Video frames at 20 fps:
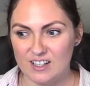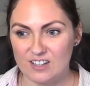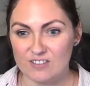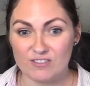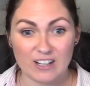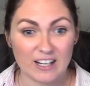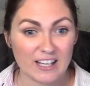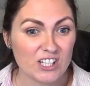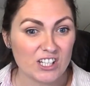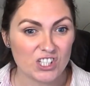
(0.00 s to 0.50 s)

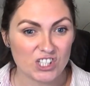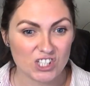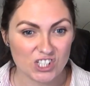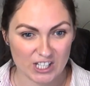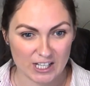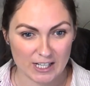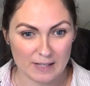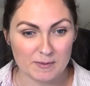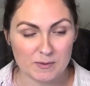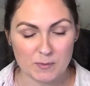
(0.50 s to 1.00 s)

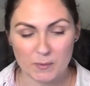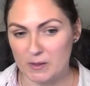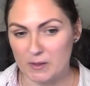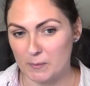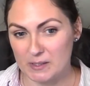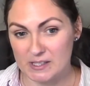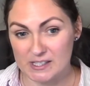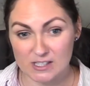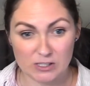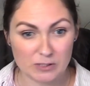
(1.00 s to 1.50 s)
relationships, whether
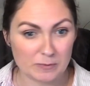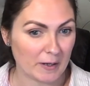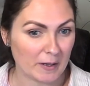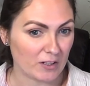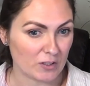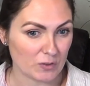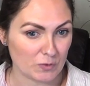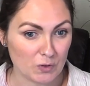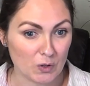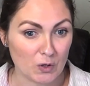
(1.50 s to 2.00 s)
we're still
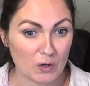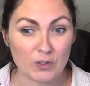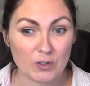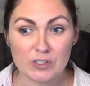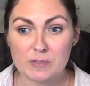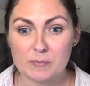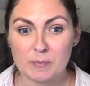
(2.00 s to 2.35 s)
married or not,